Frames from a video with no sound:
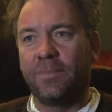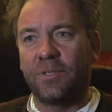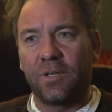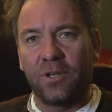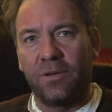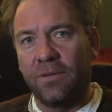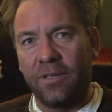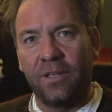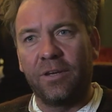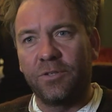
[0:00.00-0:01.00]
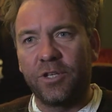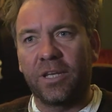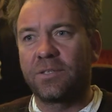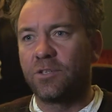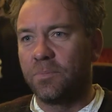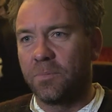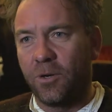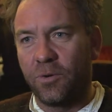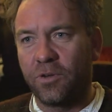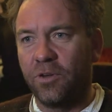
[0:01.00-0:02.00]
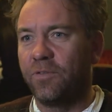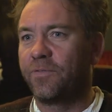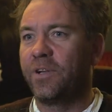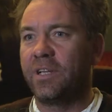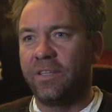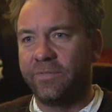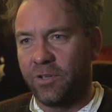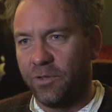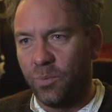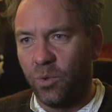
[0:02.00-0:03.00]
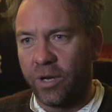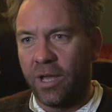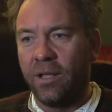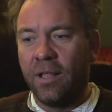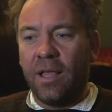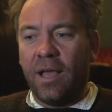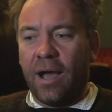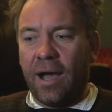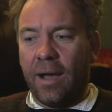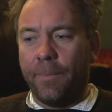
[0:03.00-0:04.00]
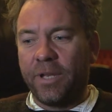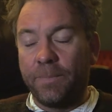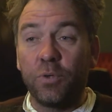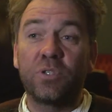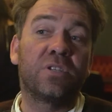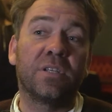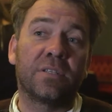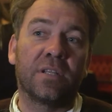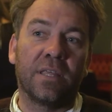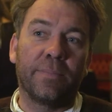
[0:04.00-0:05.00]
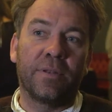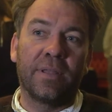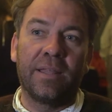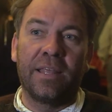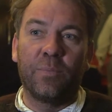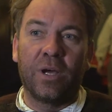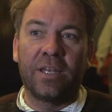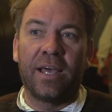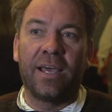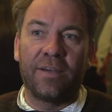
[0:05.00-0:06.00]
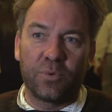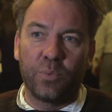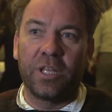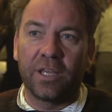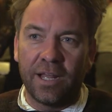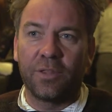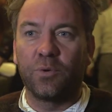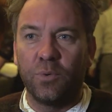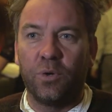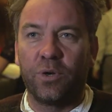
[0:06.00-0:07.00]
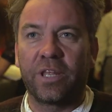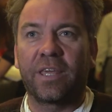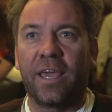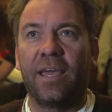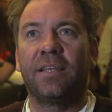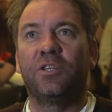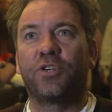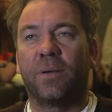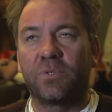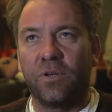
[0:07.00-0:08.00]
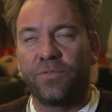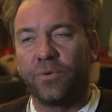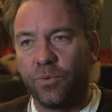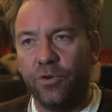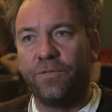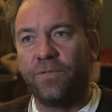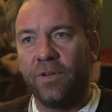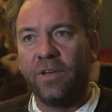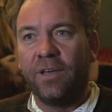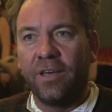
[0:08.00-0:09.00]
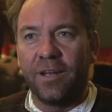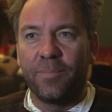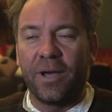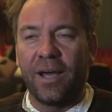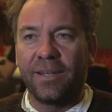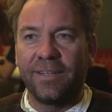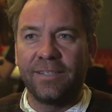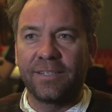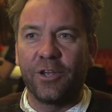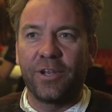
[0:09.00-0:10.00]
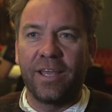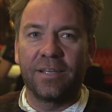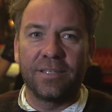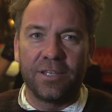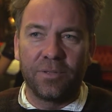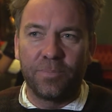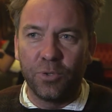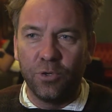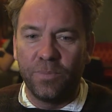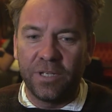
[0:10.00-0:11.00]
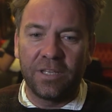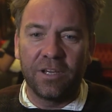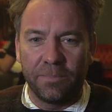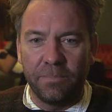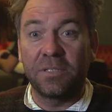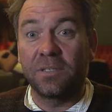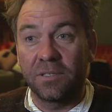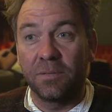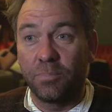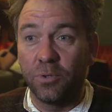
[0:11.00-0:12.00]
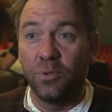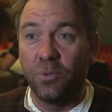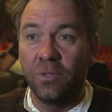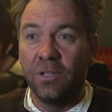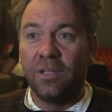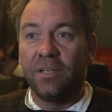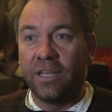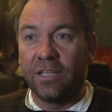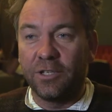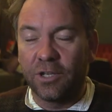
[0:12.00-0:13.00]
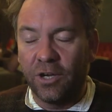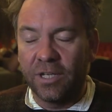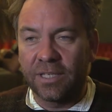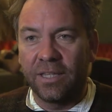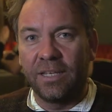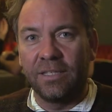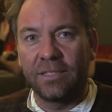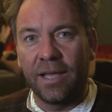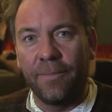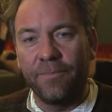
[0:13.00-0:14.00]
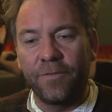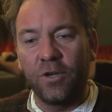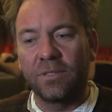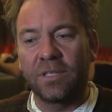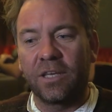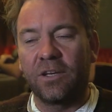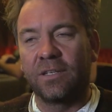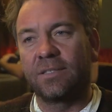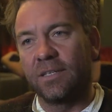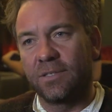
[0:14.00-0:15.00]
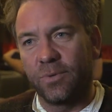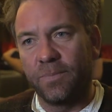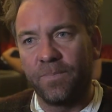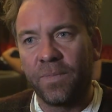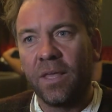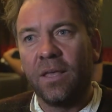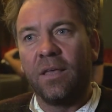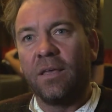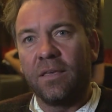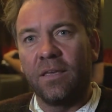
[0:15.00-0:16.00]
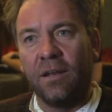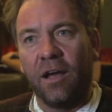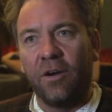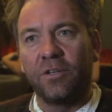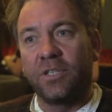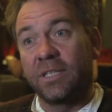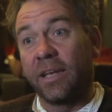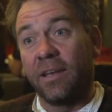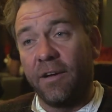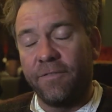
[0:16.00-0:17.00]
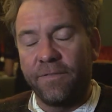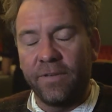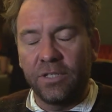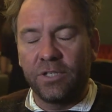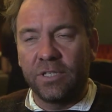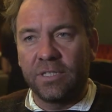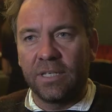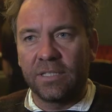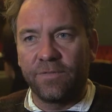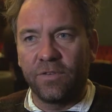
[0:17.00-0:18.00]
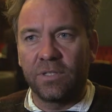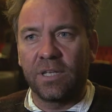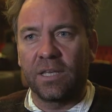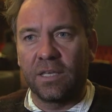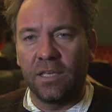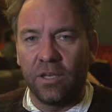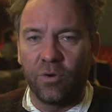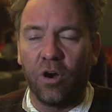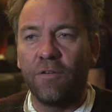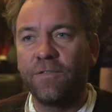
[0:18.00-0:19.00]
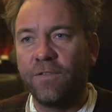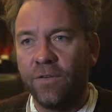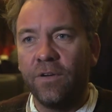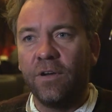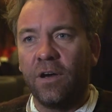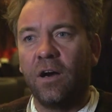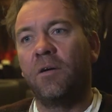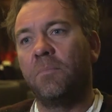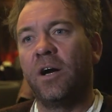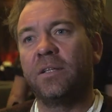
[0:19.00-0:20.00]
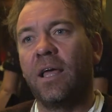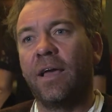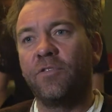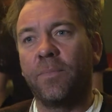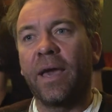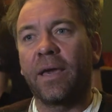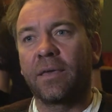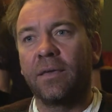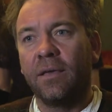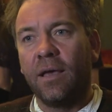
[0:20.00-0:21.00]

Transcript: He's got a, you know, a Czech supermodel girlfriend. He lives on the water. But he pushes it to the limit. And then one day after winning another award in Cannes, he jumps off the roof at a party at his own house into the pool, but he kind of misses the pool, nearly dies. And then his fiance kind of says to him, you know, she's had enough. And she says, if you take a year off, I might have you back.